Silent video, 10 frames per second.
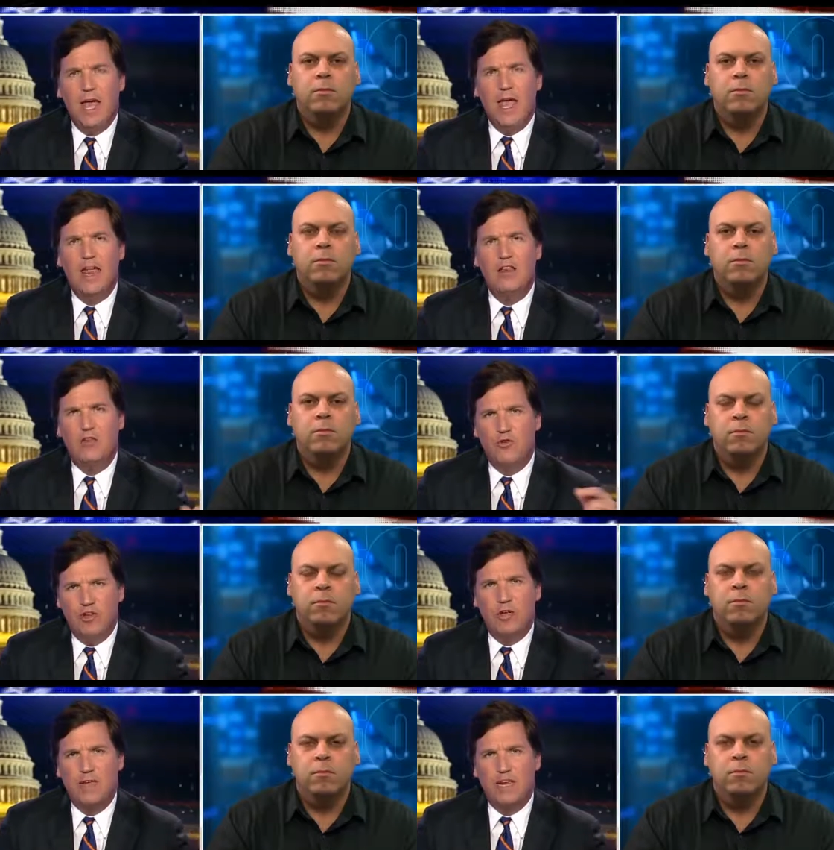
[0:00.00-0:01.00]
Speaker 1: And you
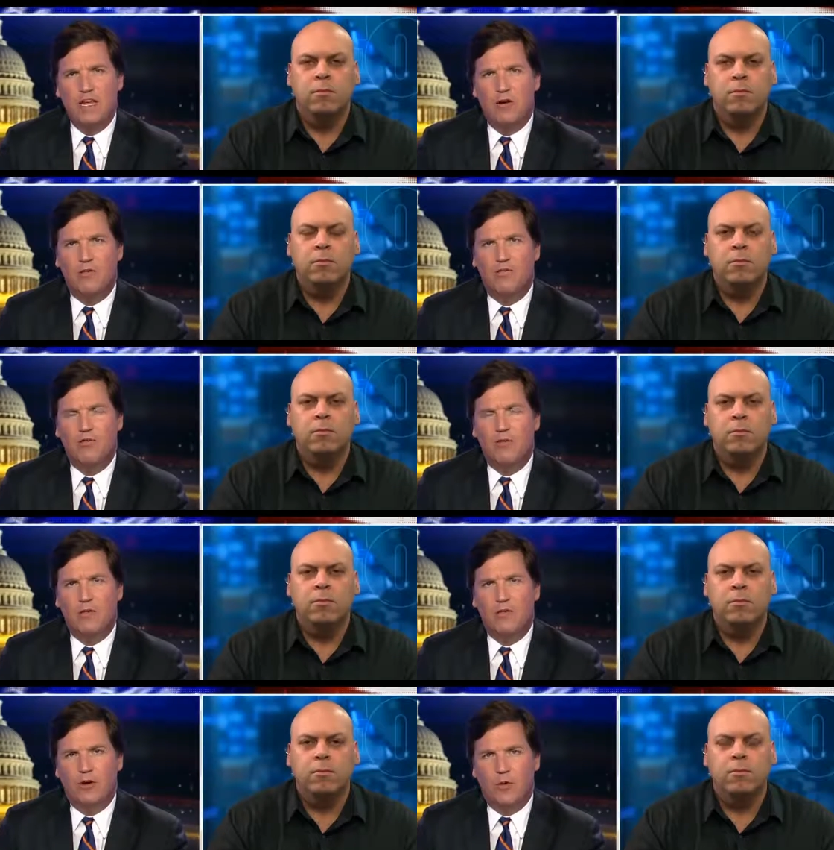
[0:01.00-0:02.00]
uh-huh. come in here through
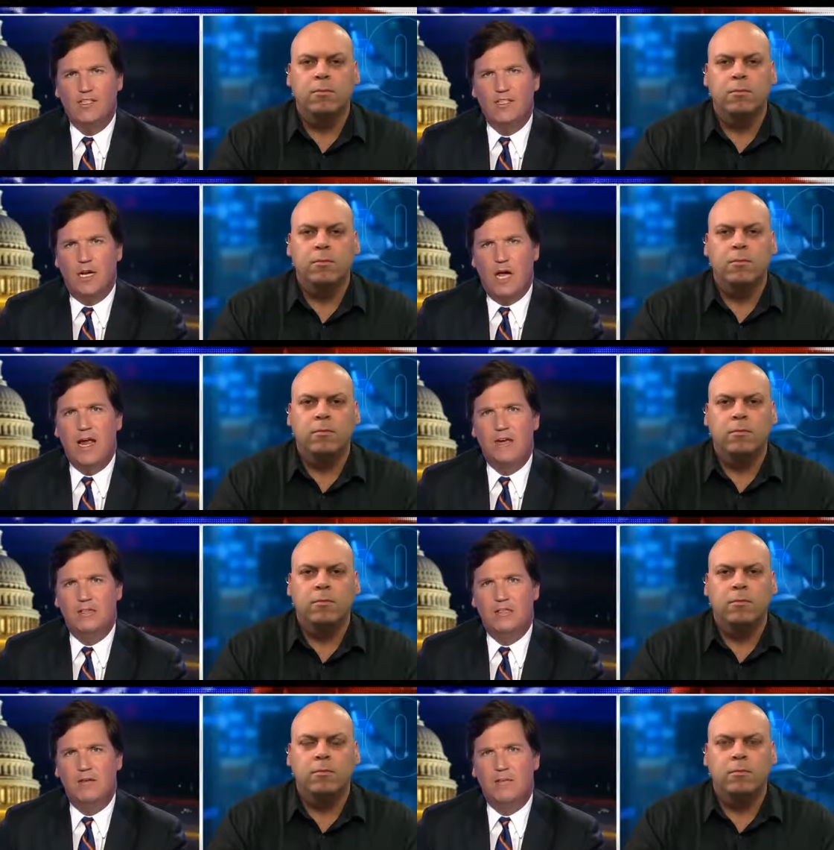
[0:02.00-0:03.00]
the, the grace and
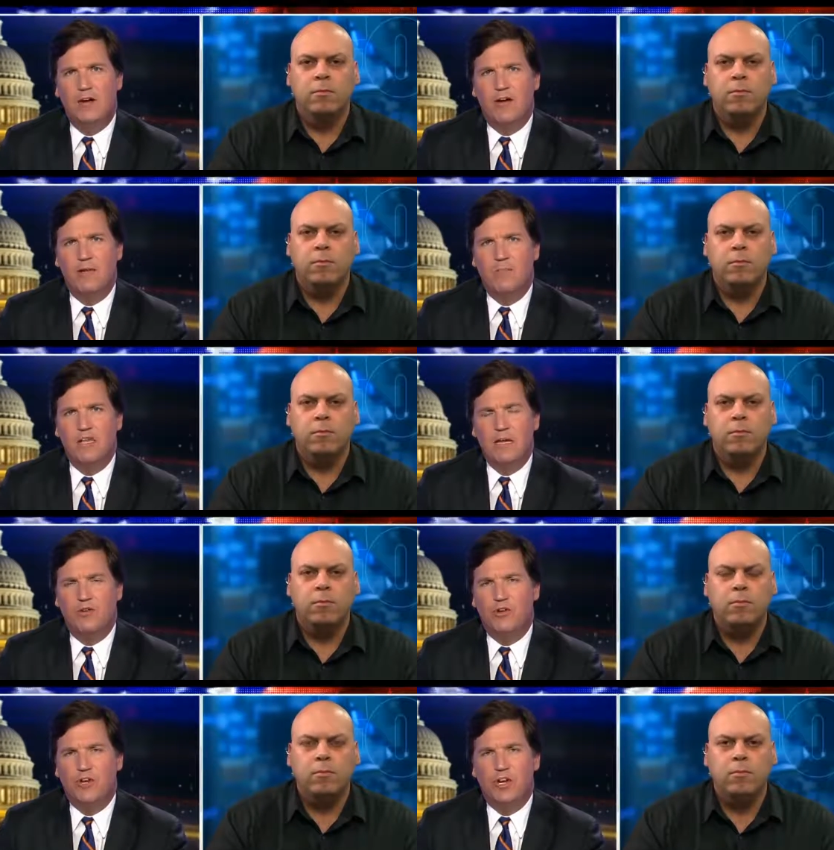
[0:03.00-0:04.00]
kindness of the American
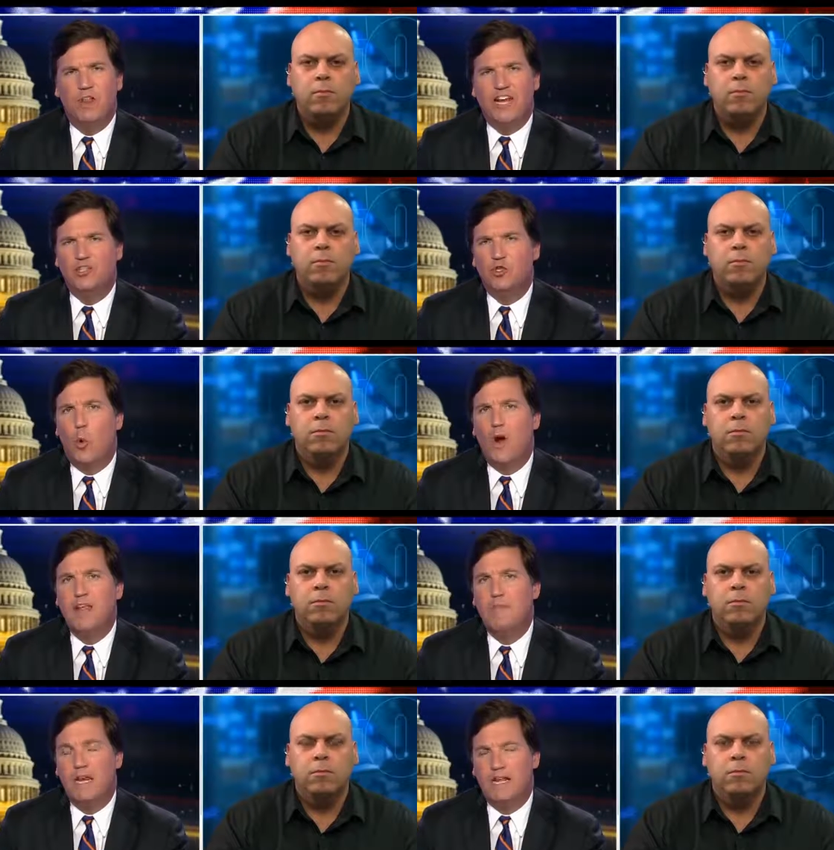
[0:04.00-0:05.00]
people. You're here like
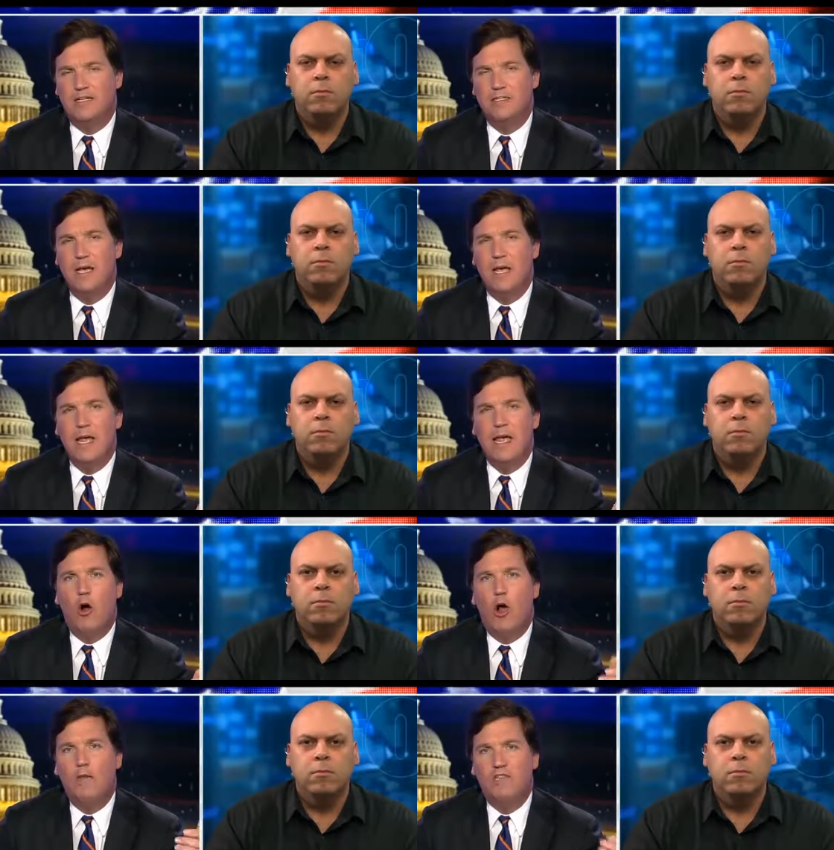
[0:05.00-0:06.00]
20 minutes,
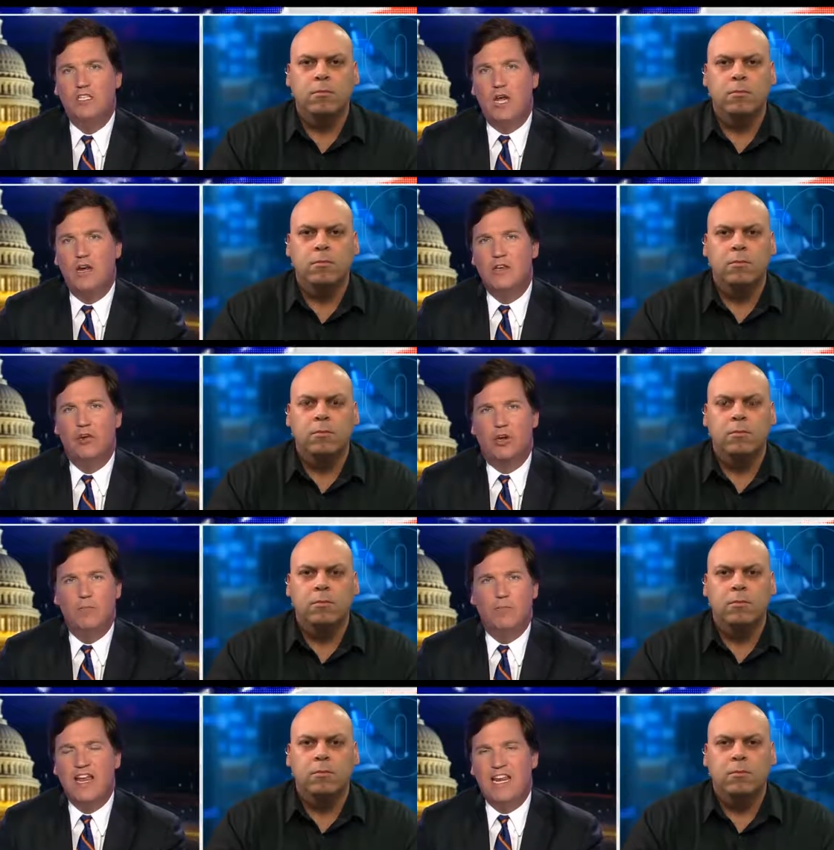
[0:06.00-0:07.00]
and all of a sudden you're
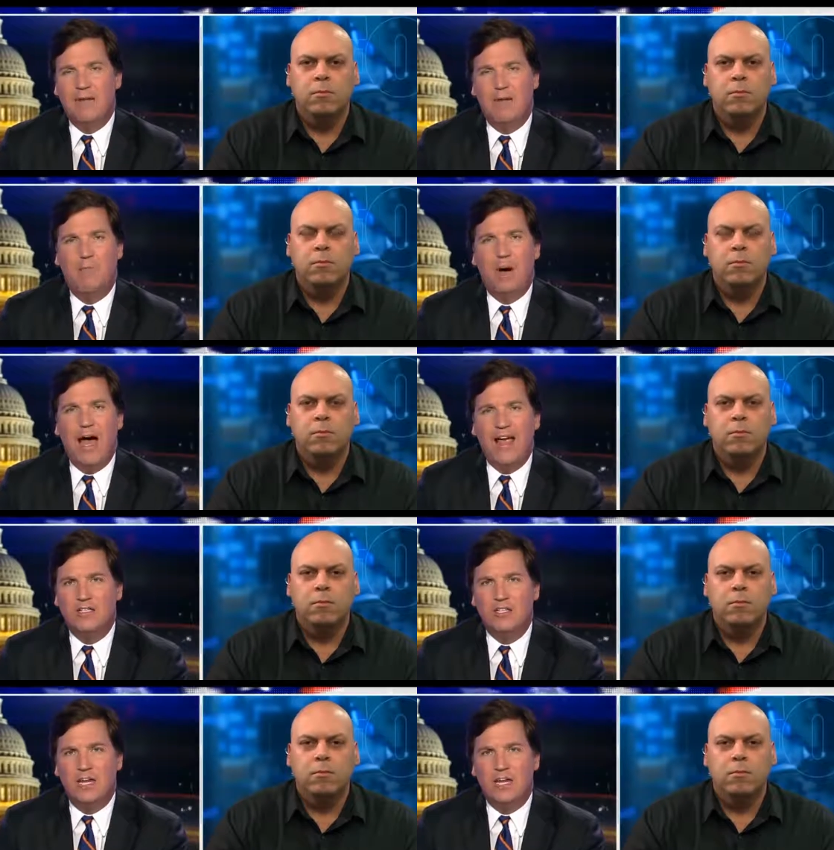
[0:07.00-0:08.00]
complaining about
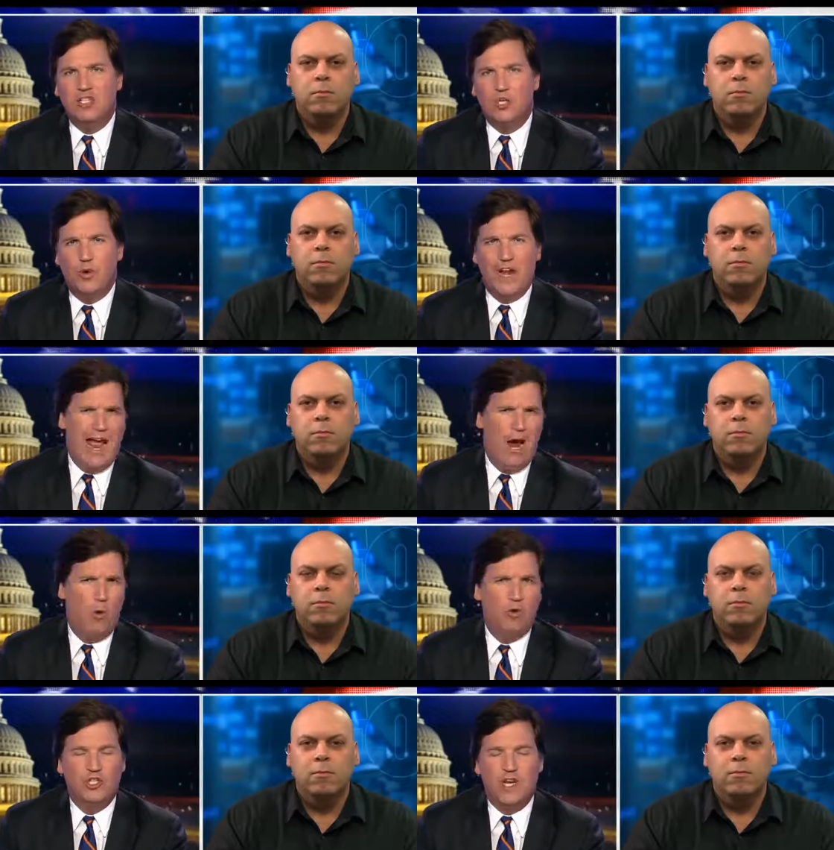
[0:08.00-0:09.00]
bias against you and
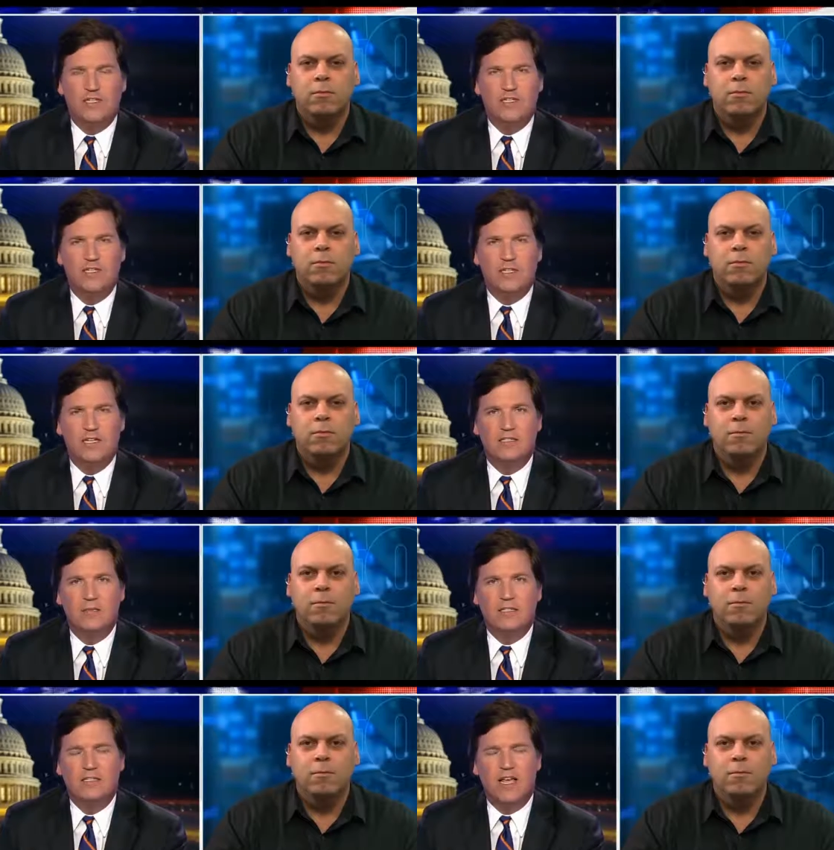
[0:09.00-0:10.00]
our justice
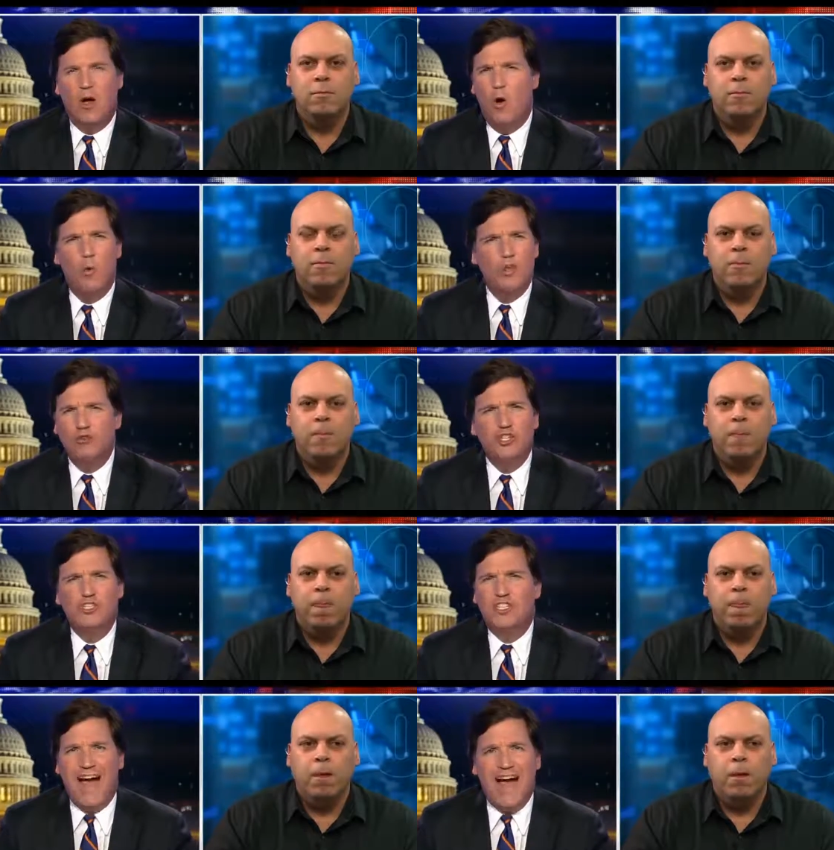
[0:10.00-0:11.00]
system. It's like, you
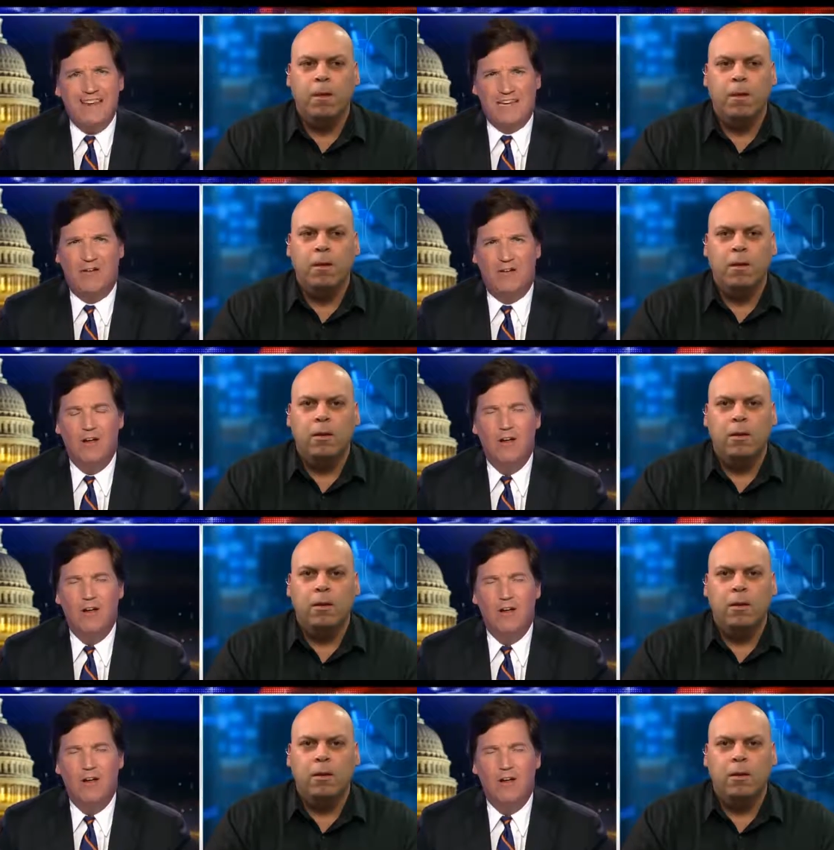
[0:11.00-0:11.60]
just got here.